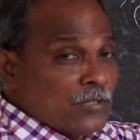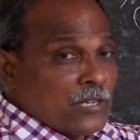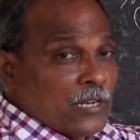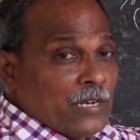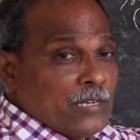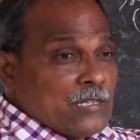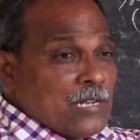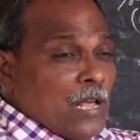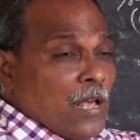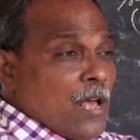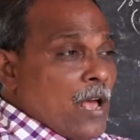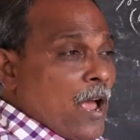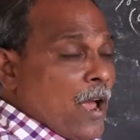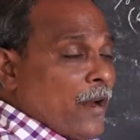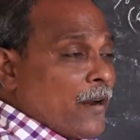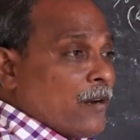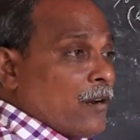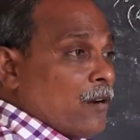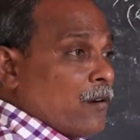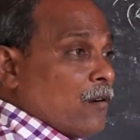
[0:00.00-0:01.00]
seeds,
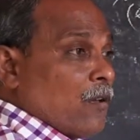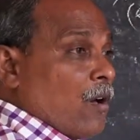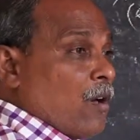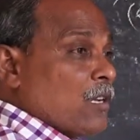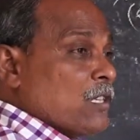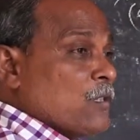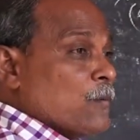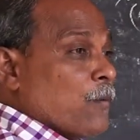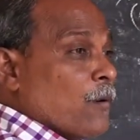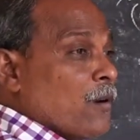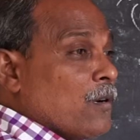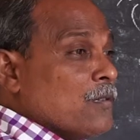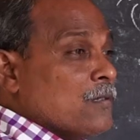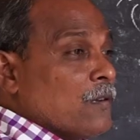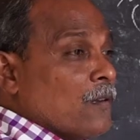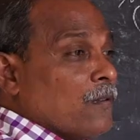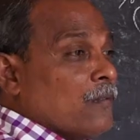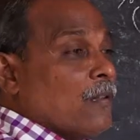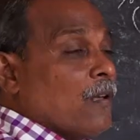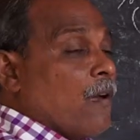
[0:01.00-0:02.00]
and dark spots
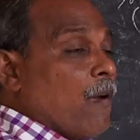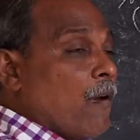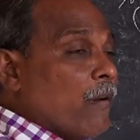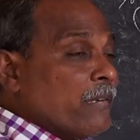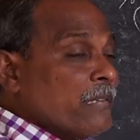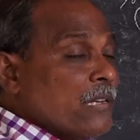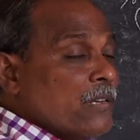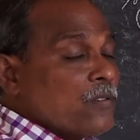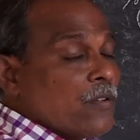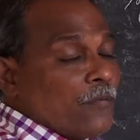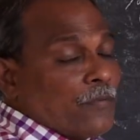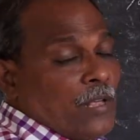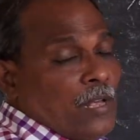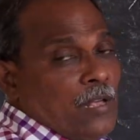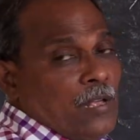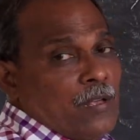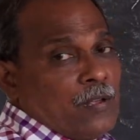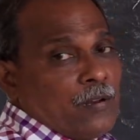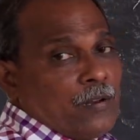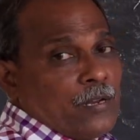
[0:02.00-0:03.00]
on the axils of
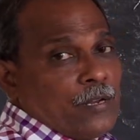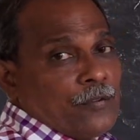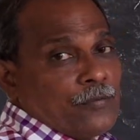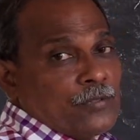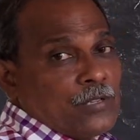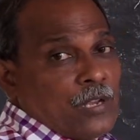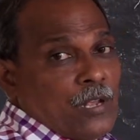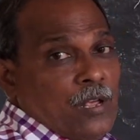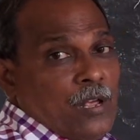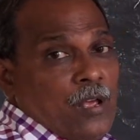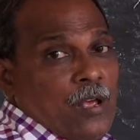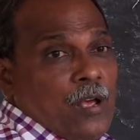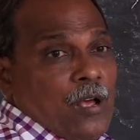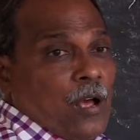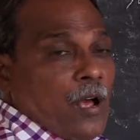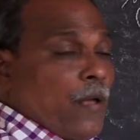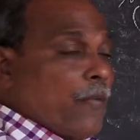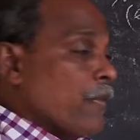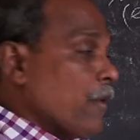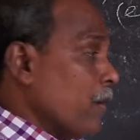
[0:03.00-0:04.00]
the leaves.
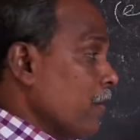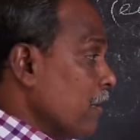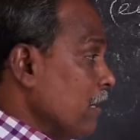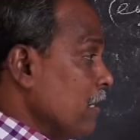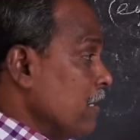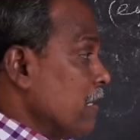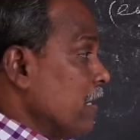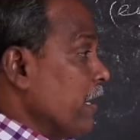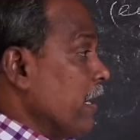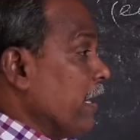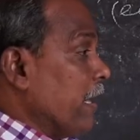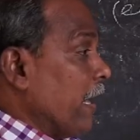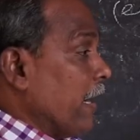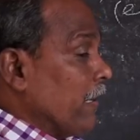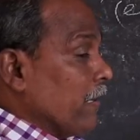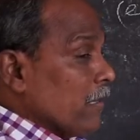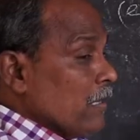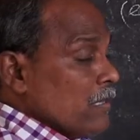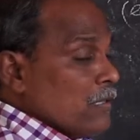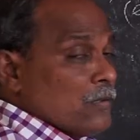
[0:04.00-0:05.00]
And then these three
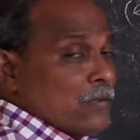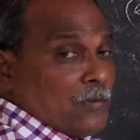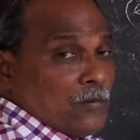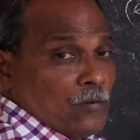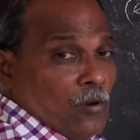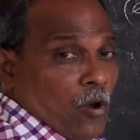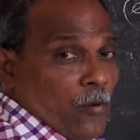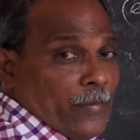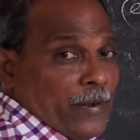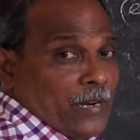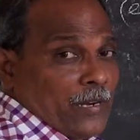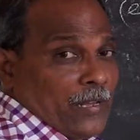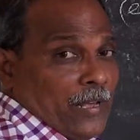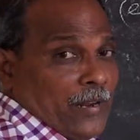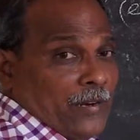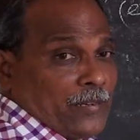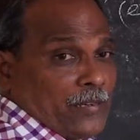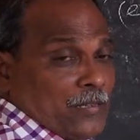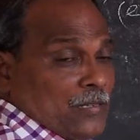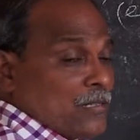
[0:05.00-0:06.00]
characters, dominant
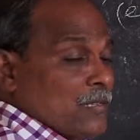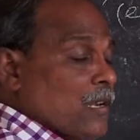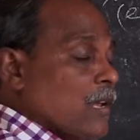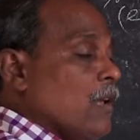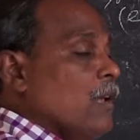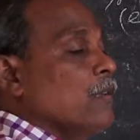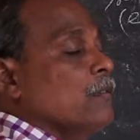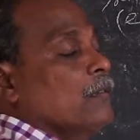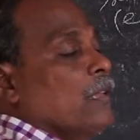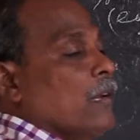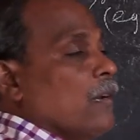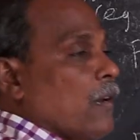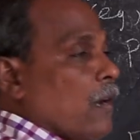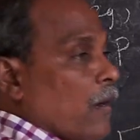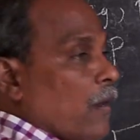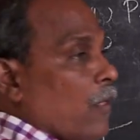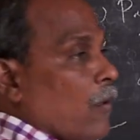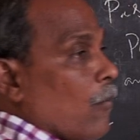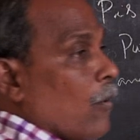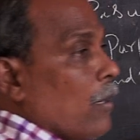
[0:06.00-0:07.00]
characters. Then
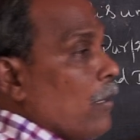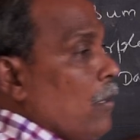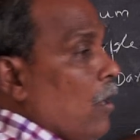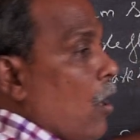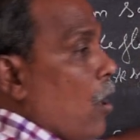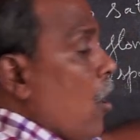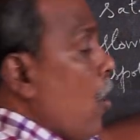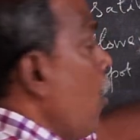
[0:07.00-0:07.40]
another one,